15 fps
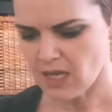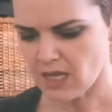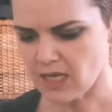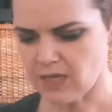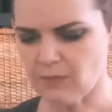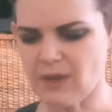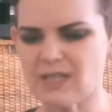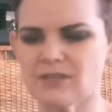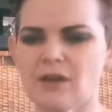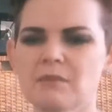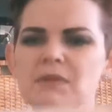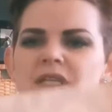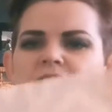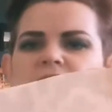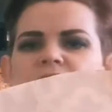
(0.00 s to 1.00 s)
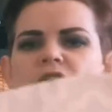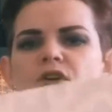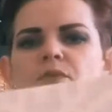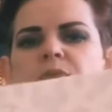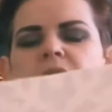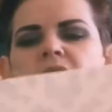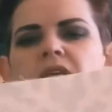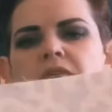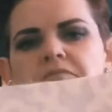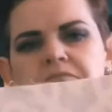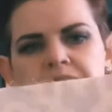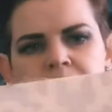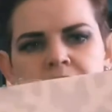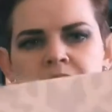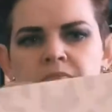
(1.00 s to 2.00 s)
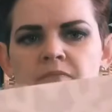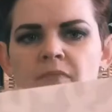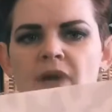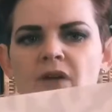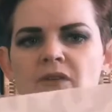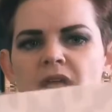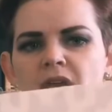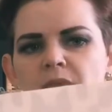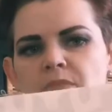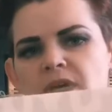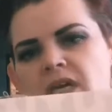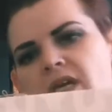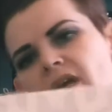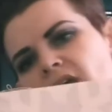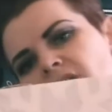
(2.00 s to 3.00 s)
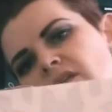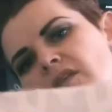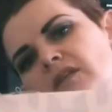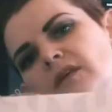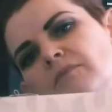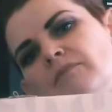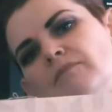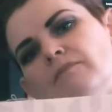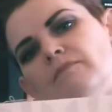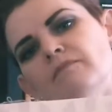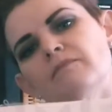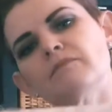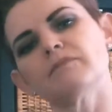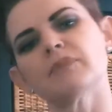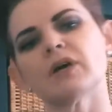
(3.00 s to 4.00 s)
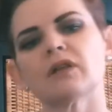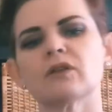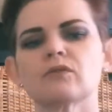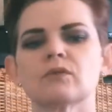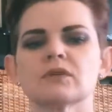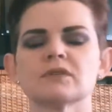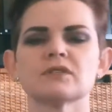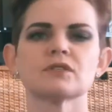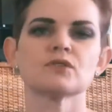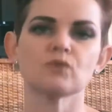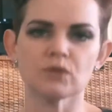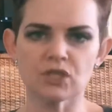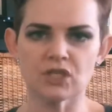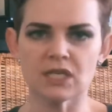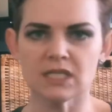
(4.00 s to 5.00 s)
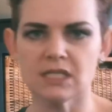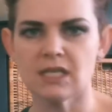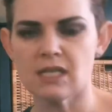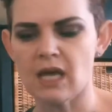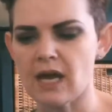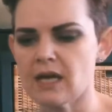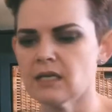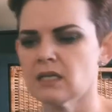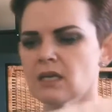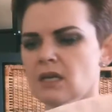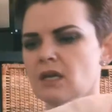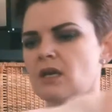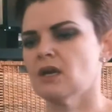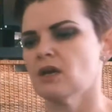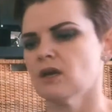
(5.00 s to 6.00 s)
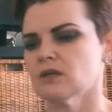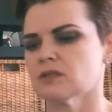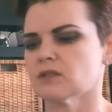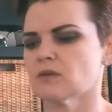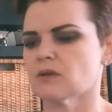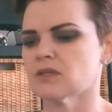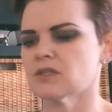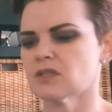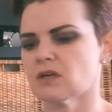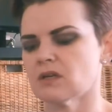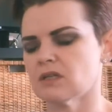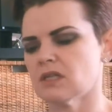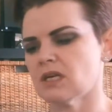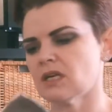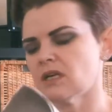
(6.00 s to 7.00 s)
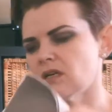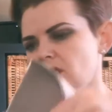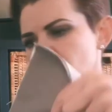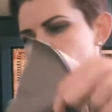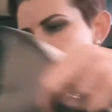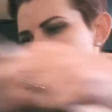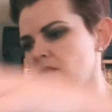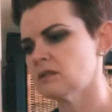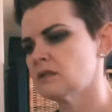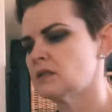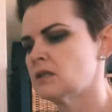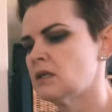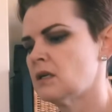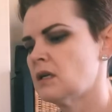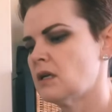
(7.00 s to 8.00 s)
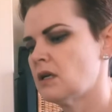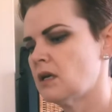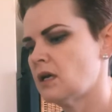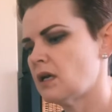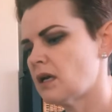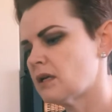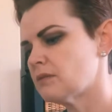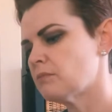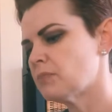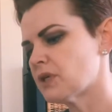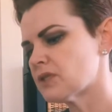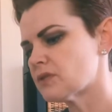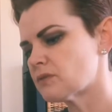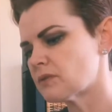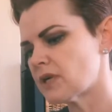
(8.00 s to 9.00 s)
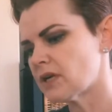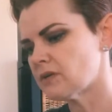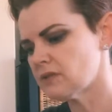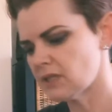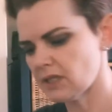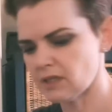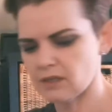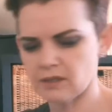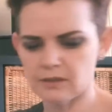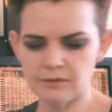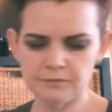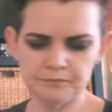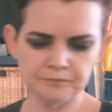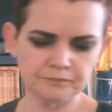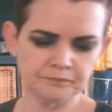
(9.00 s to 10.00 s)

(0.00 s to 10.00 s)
Anyway, so I'm gonna leave an opening about yay big. I think the pillow will squish into that. So I'll start there and buzz around here.